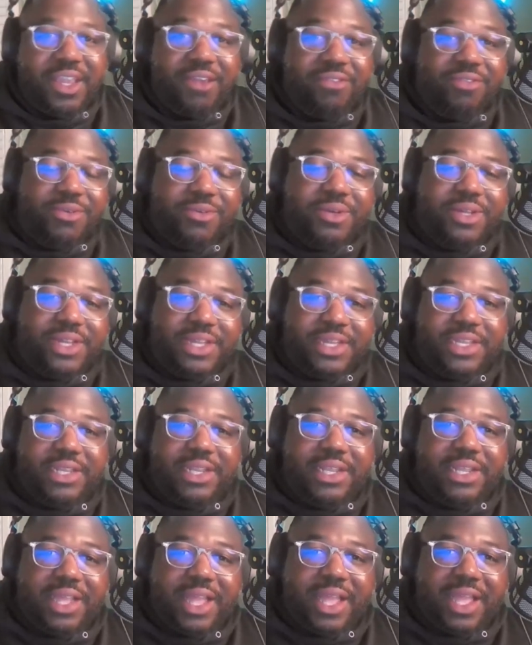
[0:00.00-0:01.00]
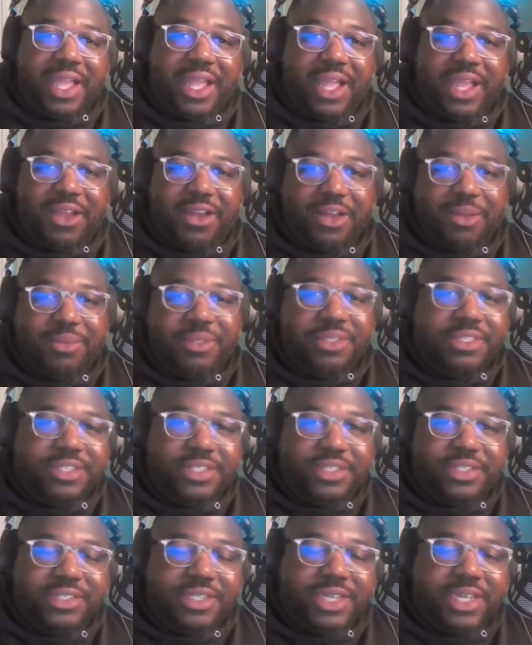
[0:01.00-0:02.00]
Everyone, coming to
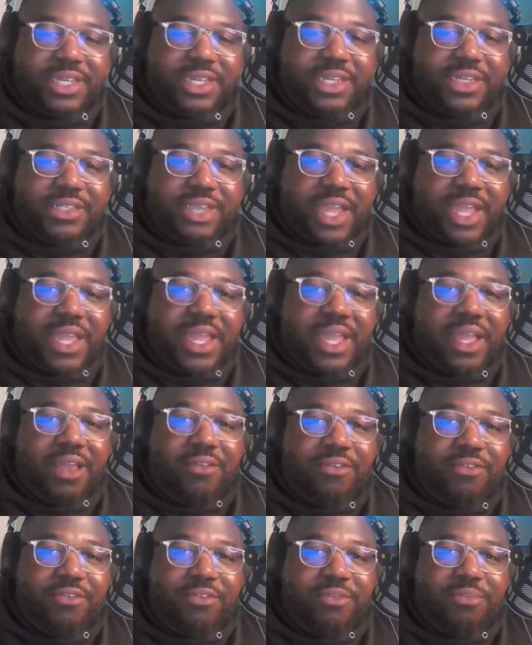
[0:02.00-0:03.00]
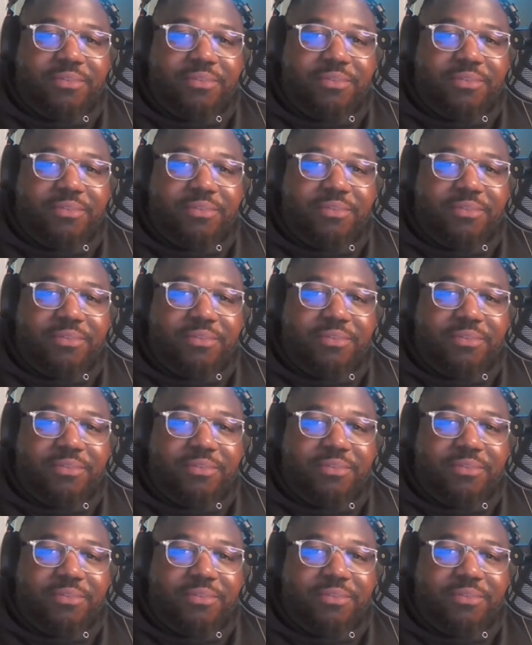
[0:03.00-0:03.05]
the stage, I have